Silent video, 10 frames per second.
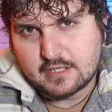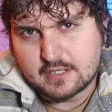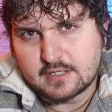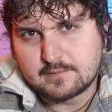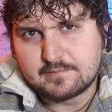
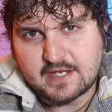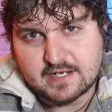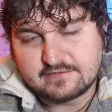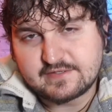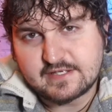um, that
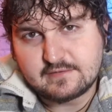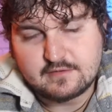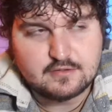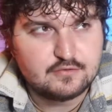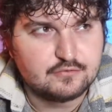I sent
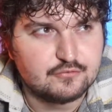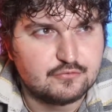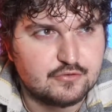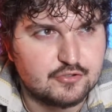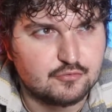through
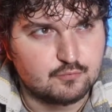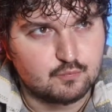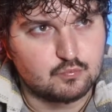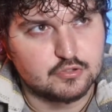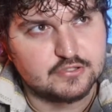their
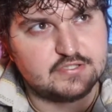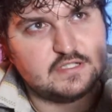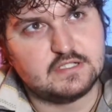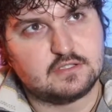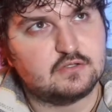
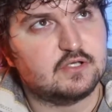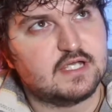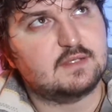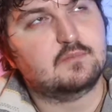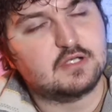warranty
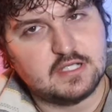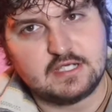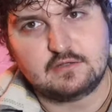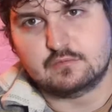claim link,